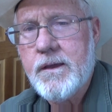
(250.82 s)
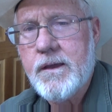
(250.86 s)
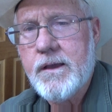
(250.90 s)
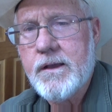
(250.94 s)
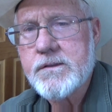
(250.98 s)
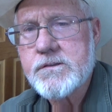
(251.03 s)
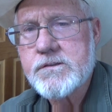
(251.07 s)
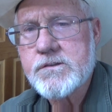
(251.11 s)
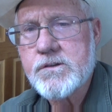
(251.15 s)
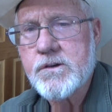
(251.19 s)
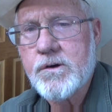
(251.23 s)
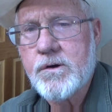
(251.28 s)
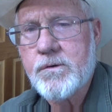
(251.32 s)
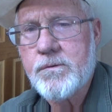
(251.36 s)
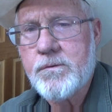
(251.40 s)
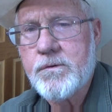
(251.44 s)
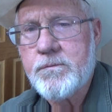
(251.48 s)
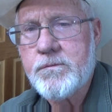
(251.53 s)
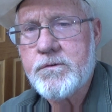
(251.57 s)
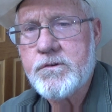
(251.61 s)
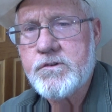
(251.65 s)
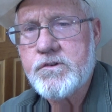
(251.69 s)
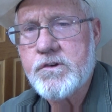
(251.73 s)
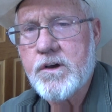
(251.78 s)
And so
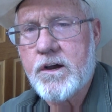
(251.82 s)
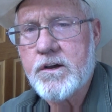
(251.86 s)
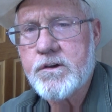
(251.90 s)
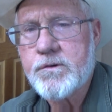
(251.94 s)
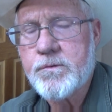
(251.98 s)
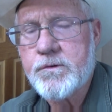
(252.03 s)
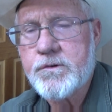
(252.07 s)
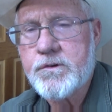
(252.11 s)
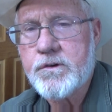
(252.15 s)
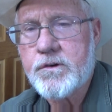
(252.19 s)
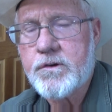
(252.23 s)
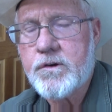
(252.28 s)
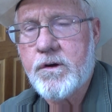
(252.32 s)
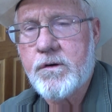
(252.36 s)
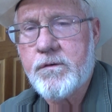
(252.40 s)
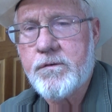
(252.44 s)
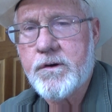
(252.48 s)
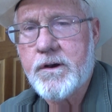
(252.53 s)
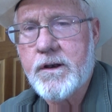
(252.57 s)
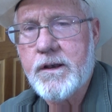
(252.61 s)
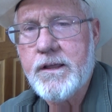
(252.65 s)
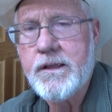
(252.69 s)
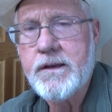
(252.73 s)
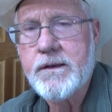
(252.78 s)
Joshua took over
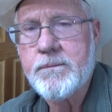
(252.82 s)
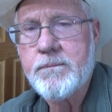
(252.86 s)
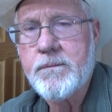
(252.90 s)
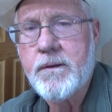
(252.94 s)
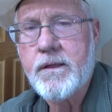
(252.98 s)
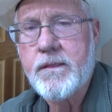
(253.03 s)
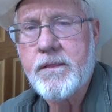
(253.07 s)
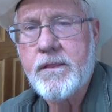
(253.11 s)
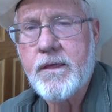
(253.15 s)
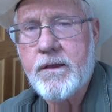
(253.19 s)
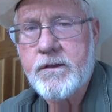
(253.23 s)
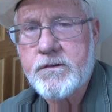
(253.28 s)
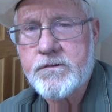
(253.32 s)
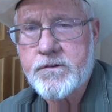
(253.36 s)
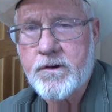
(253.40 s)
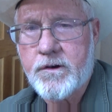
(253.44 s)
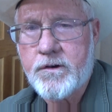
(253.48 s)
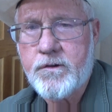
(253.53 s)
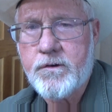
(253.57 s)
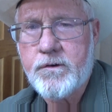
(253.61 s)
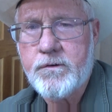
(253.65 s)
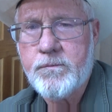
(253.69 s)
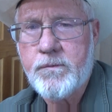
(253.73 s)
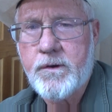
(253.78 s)
to lead them. They
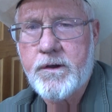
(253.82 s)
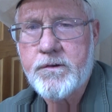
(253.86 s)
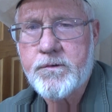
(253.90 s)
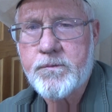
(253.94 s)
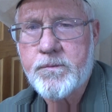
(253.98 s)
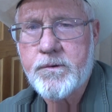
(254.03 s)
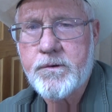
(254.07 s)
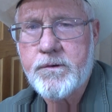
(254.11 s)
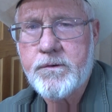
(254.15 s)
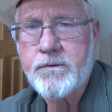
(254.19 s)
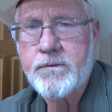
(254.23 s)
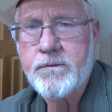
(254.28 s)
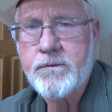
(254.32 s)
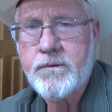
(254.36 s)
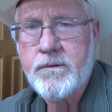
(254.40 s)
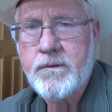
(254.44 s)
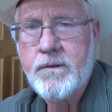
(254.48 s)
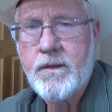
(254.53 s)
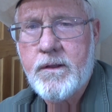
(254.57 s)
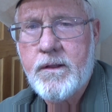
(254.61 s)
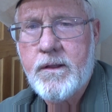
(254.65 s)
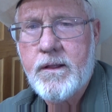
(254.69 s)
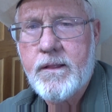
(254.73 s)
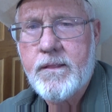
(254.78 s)
started going westward.
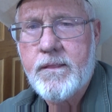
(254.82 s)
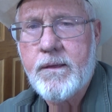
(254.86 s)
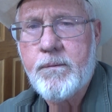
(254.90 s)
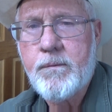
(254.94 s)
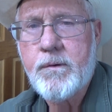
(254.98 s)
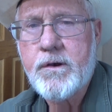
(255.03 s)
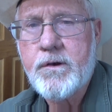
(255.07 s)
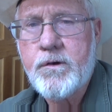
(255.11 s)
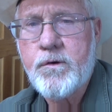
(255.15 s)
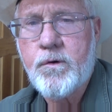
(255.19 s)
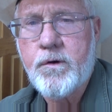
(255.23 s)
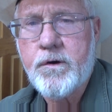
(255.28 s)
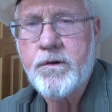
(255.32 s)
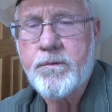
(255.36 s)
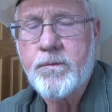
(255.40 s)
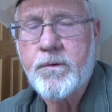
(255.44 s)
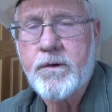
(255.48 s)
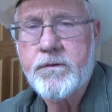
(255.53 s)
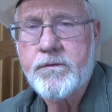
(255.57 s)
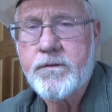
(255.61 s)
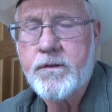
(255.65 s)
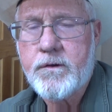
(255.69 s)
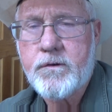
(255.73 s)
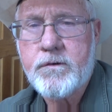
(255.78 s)
They went
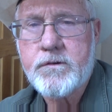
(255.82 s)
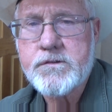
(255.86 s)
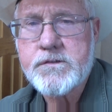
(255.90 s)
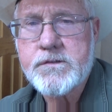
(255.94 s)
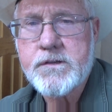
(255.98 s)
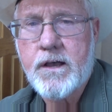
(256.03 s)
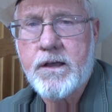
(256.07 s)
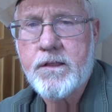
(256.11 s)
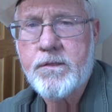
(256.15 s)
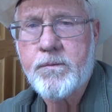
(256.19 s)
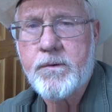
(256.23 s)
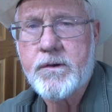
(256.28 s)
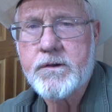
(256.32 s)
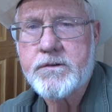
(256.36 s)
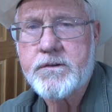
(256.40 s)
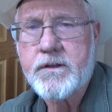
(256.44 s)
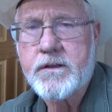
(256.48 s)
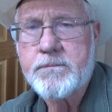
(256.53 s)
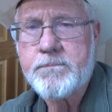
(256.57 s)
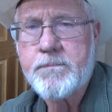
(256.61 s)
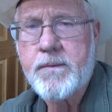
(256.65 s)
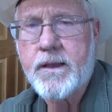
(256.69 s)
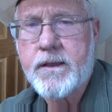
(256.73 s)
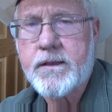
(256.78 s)
northwest. They don't go southwest.
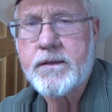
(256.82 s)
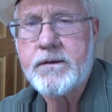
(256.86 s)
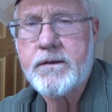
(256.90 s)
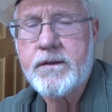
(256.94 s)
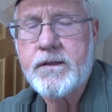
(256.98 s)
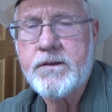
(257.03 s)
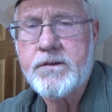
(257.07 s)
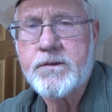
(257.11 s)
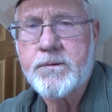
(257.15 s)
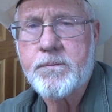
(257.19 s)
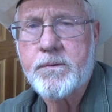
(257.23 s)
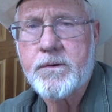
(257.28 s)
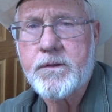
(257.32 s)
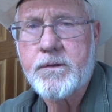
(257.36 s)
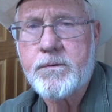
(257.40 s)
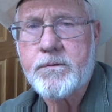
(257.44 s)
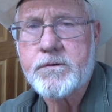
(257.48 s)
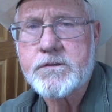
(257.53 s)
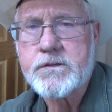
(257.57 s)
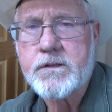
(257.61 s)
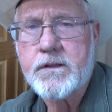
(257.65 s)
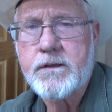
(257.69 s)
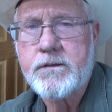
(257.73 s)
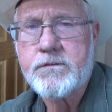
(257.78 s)
That's back in Egypt where they were
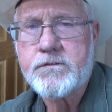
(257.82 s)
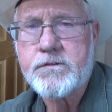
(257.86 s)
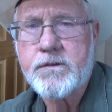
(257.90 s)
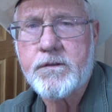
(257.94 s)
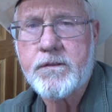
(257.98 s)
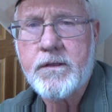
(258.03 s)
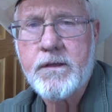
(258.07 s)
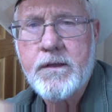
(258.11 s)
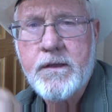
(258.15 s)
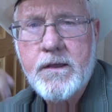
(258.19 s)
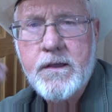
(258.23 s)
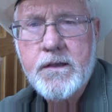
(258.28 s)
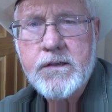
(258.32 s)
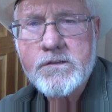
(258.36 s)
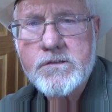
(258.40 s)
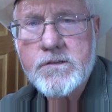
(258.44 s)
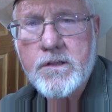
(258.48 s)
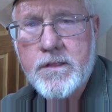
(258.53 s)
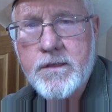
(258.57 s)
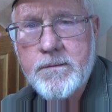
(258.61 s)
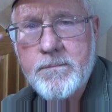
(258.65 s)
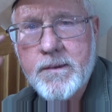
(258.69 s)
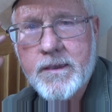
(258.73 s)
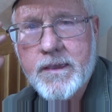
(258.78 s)
slaves. So, so
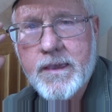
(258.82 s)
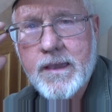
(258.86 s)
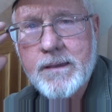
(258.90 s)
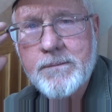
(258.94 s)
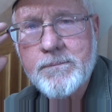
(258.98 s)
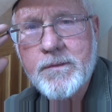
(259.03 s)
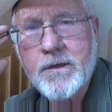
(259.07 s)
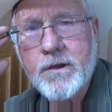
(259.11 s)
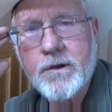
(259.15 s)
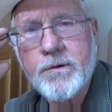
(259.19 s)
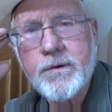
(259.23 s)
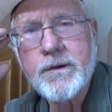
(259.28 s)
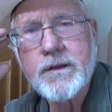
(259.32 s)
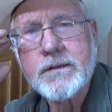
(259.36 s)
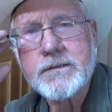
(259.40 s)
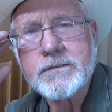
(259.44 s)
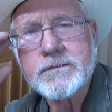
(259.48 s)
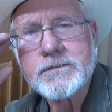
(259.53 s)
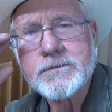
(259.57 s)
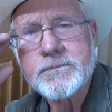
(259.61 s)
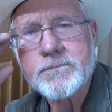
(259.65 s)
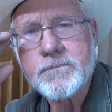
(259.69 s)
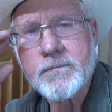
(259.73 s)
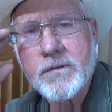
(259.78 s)
they became the
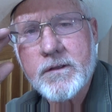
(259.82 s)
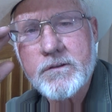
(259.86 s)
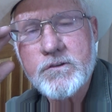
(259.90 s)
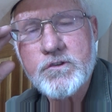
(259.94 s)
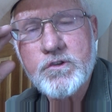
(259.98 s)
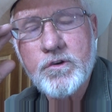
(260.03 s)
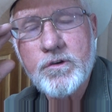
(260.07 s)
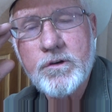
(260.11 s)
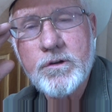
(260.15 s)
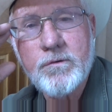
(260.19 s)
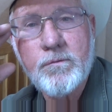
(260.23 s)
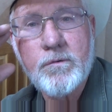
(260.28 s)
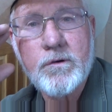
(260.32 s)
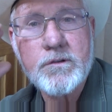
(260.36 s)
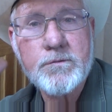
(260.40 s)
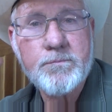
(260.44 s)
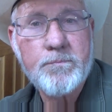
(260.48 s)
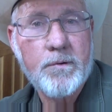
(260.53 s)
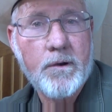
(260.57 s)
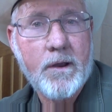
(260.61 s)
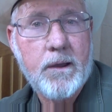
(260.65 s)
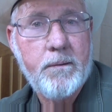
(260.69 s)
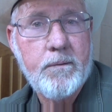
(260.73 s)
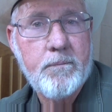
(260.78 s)
Greeks. Judah was
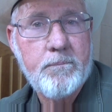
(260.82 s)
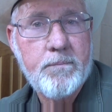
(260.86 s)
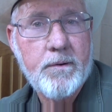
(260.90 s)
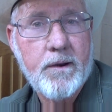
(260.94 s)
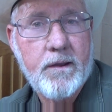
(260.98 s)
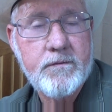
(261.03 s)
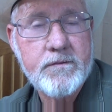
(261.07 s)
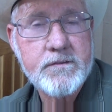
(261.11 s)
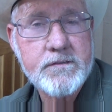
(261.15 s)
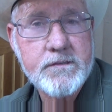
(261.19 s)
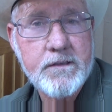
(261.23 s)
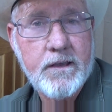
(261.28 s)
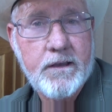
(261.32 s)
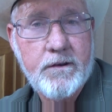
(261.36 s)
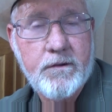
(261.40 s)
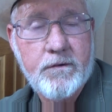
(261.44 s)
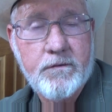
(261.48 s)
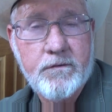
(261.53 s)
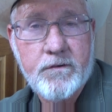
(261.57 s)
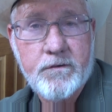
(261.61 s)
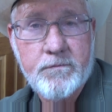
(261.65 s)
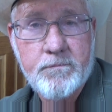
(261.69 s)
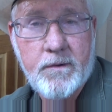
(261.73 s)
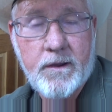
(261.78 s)
pro- prophesied
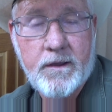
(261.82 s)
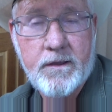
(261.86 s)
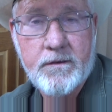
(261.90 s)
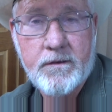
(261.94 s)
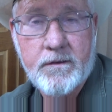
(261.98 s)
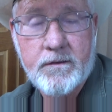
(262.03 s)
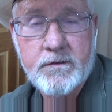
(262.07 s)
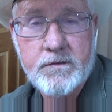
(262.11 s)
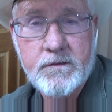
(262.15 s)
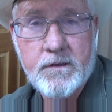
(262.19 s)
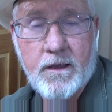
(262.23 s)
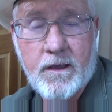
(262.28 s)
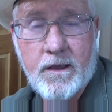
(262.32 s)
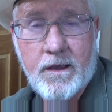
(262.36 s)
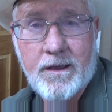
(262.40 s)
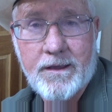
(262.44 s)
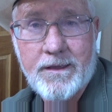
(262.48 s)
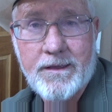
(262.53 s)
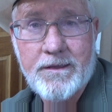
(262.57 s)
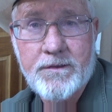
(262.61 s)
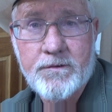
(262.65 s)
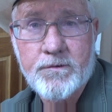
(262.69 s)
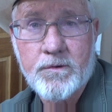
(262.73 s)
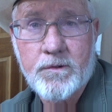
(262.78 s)
over by uh,
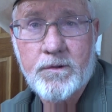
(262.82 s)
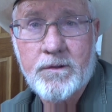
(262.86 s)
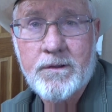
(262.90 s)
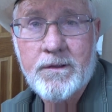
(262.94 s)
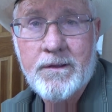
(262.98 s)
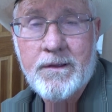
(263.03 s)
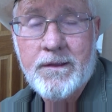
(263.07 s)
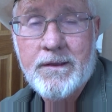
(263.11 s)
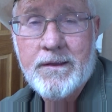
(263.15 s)
Israel